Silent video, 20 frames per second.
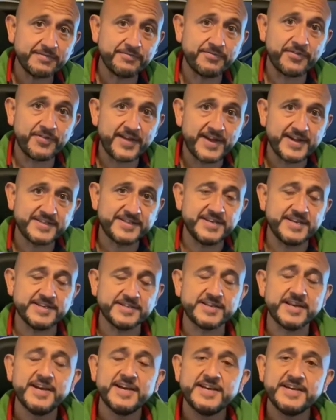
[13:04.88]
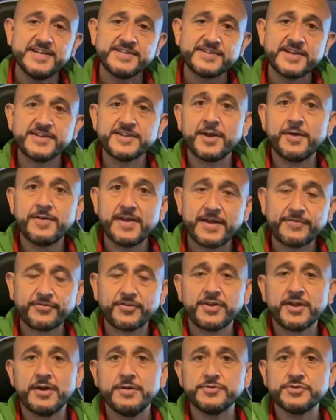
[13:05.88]
for that is they don't have to
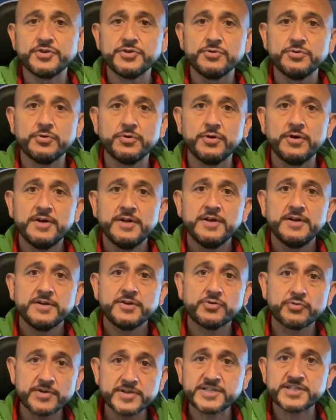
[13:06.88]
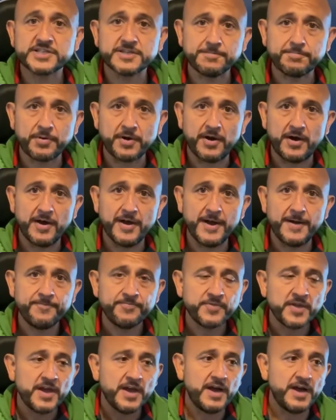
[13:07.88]
go to your grid supplier,
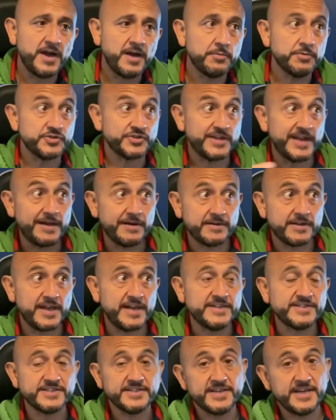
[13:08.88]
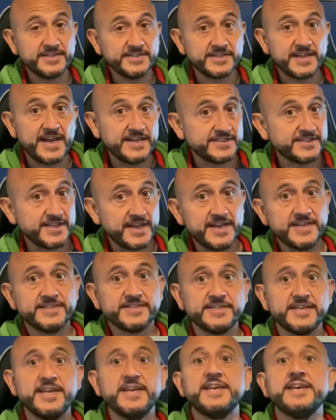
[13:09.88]
which in our case is
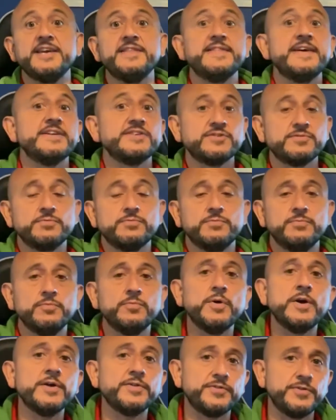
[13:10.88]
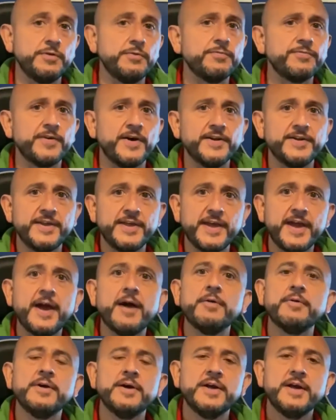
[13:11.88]
SSE, and that's worth you finding
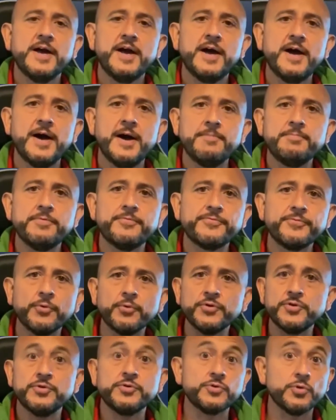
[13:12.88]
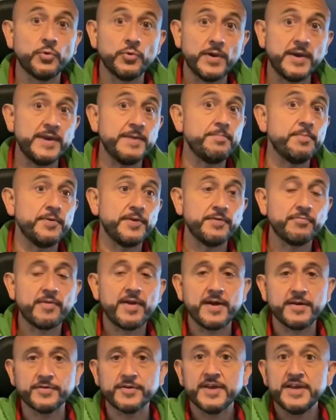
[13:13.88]
out before you call anybody
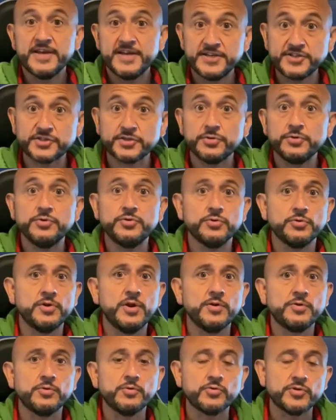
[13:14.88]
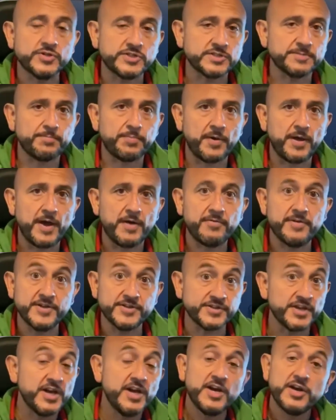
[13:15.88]
round as to who your local grid supplier
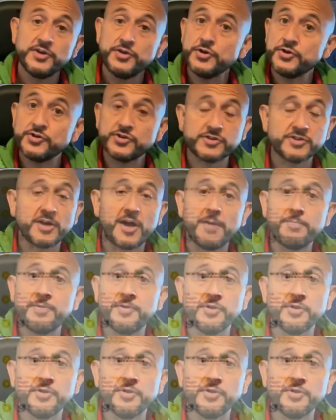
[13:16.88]
is. You just type in a